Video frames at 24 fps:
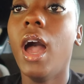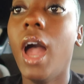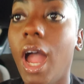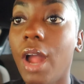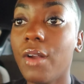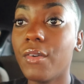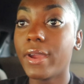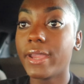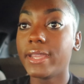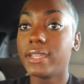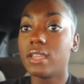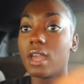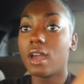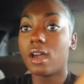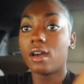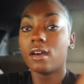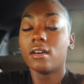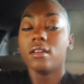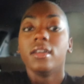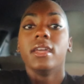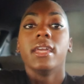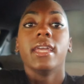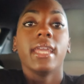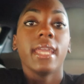all right y'all
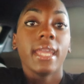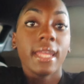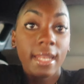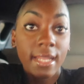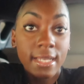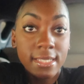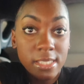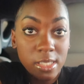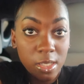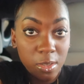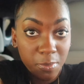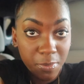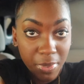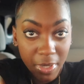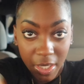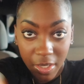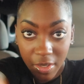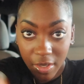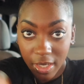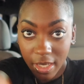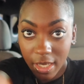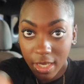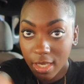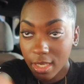and that's on
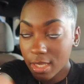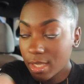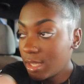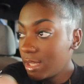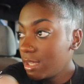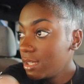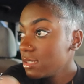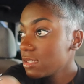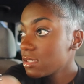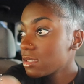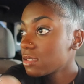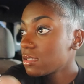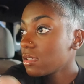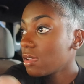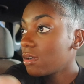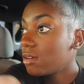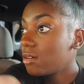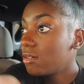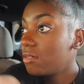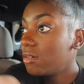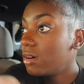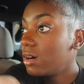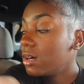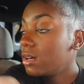period
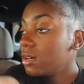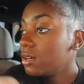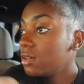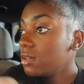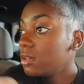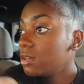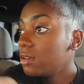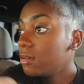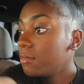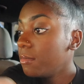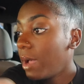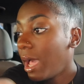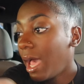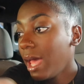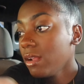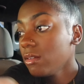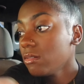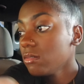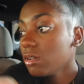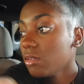so um i don't